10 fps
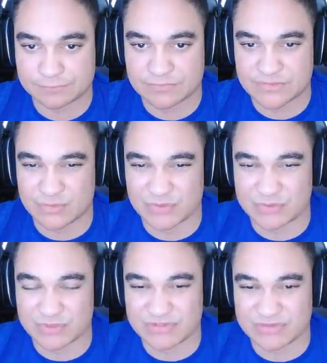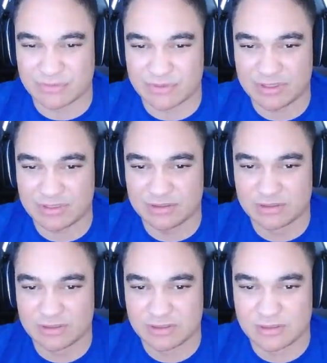It's 123.
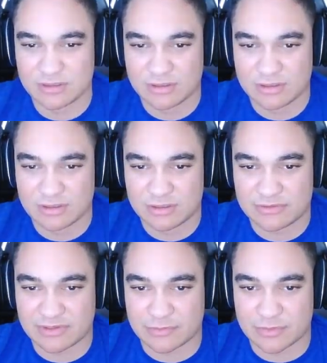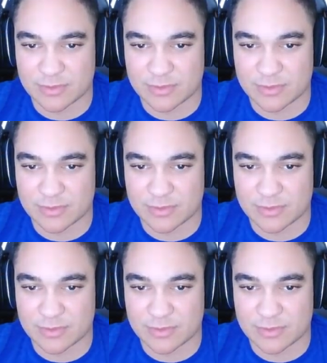It's gonna work.